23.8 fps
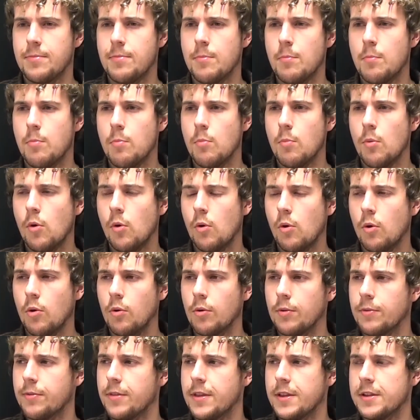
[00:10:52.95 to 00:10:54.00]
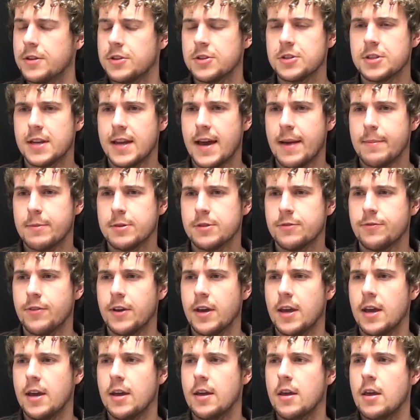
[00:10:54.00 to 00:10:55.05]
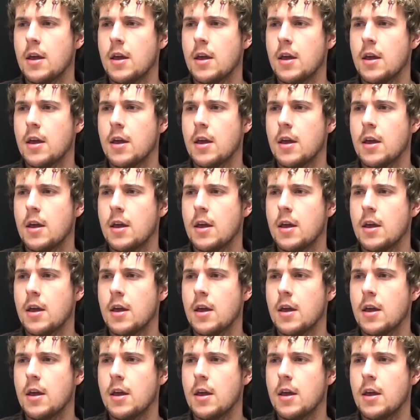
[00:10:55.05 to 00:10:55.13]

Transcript: more than just an atmosphere,